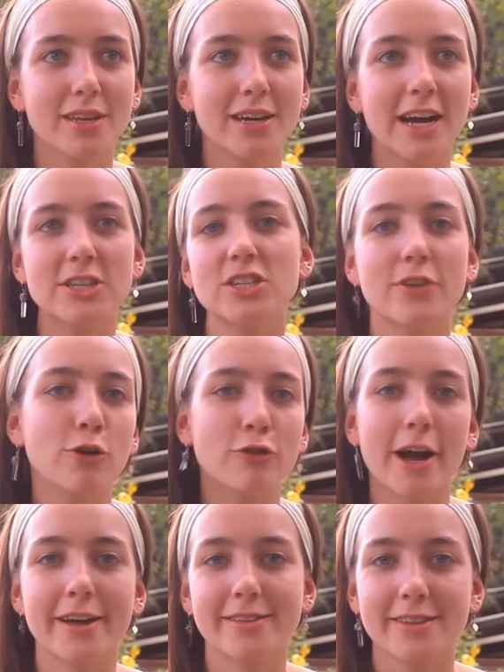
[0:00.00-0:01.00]
it just felt
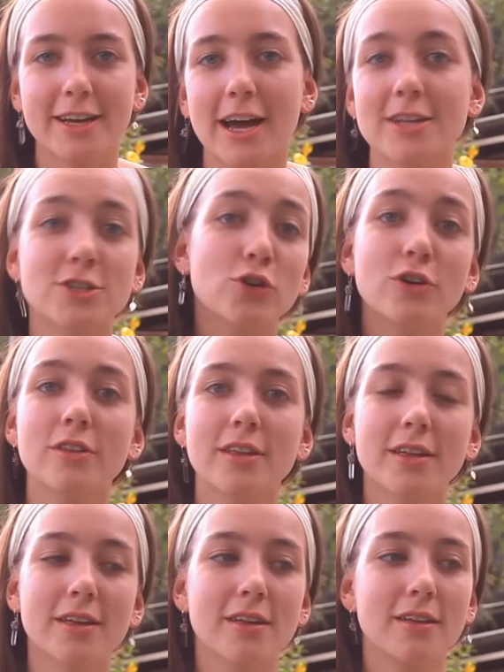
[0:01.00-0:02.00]
right. Like, I saw
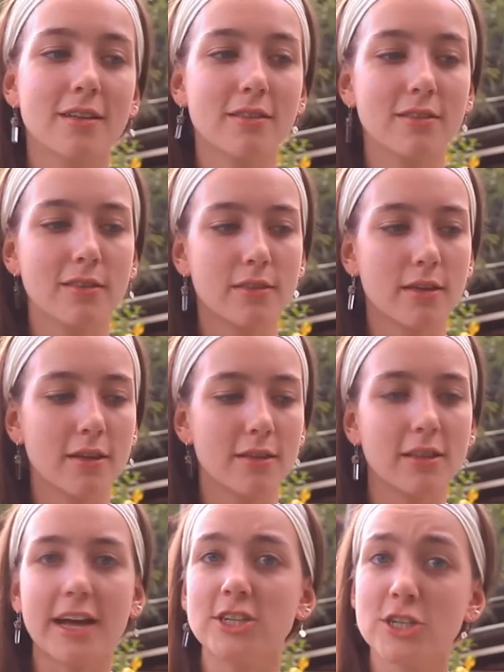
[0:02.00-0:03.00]
the
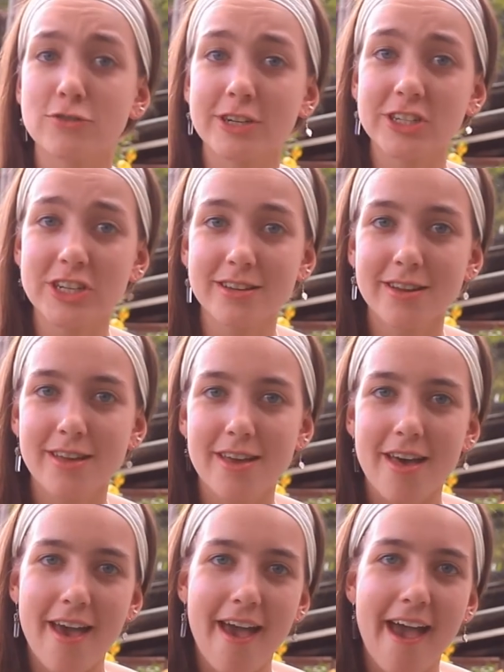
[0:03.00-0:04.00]
light generation,
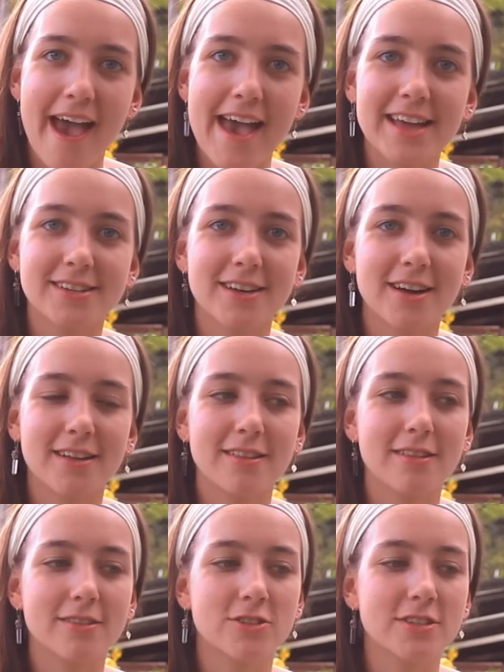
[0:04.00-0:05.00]
and
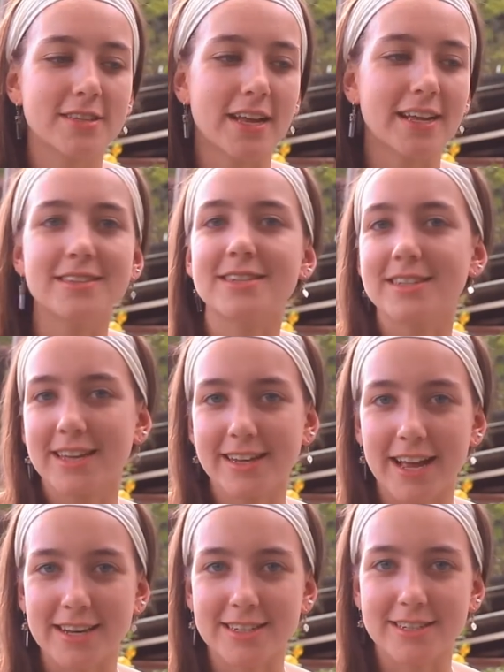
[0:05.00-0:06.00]
just that instant
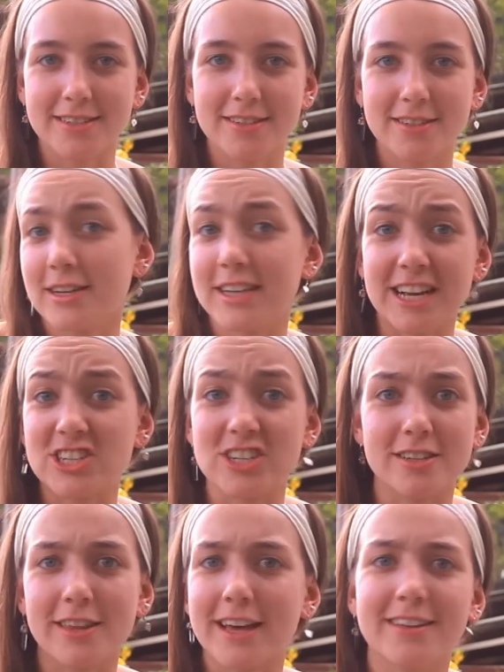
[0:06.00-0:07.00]

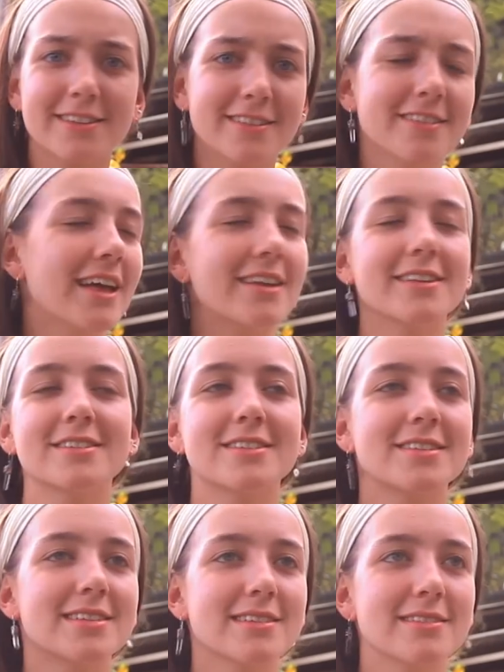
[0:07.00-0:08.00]
connection. Like, that is,
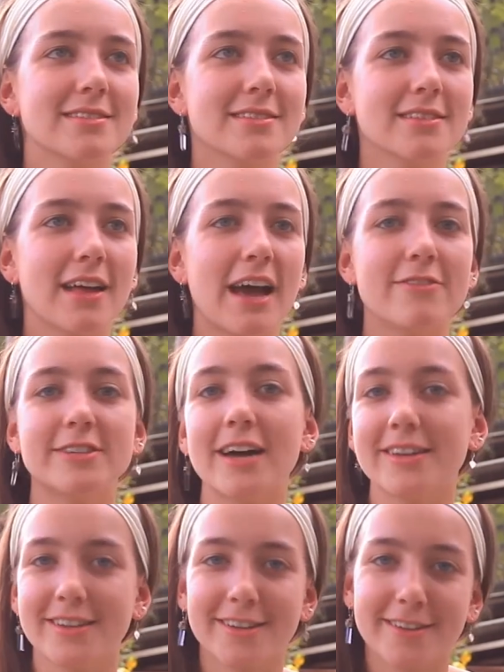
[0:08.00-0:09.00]
I've
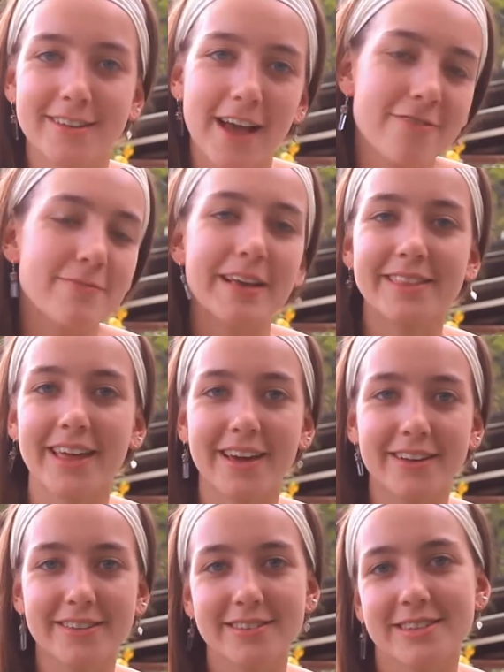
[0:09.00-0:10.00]
done it. I've been
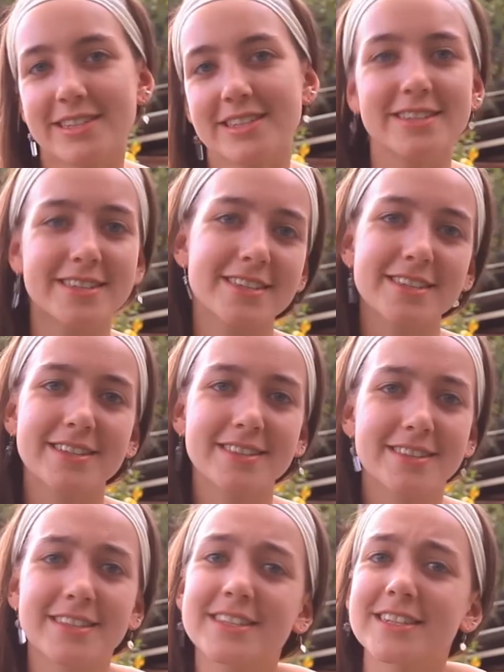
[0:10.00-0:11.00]
there. This
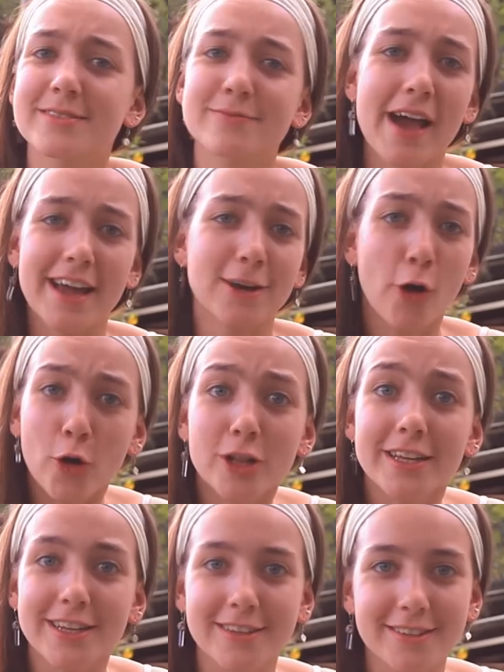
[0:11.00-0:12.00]
is my
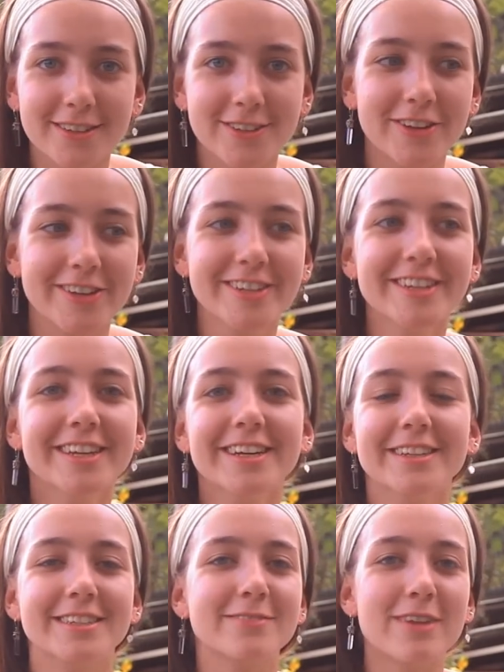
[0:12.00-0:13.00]
calling, you know,
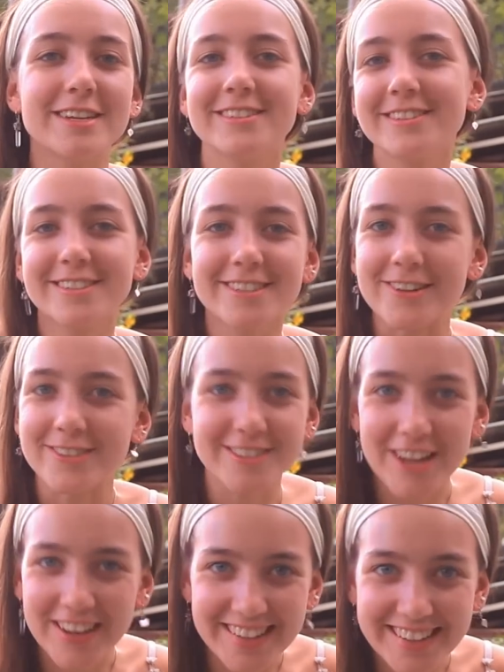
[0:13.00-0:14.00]
this is my soul
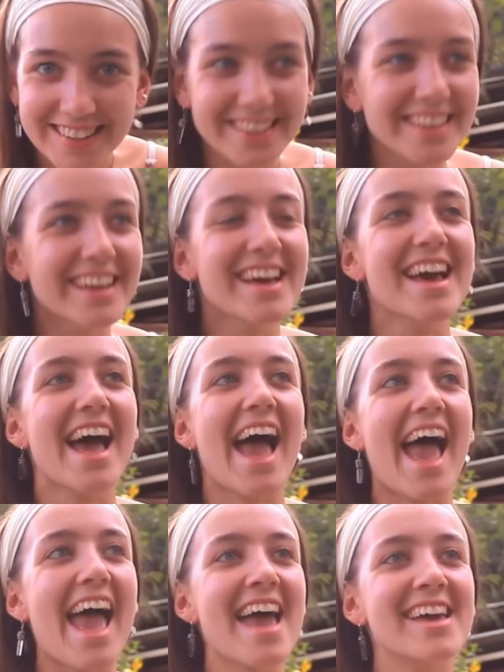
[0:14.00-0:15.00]
journey.
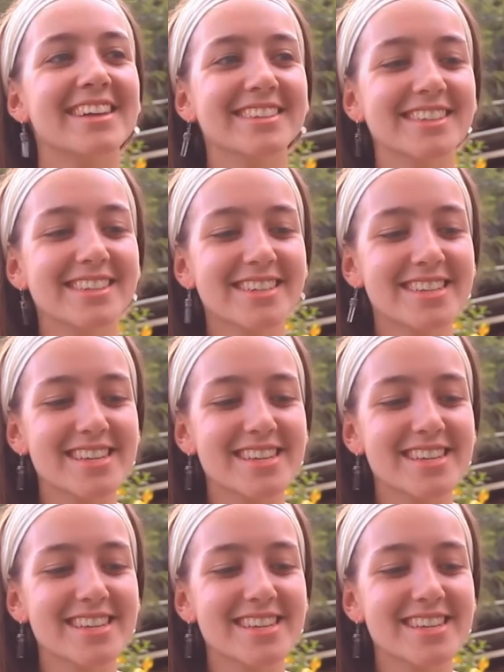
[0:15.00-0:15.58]
And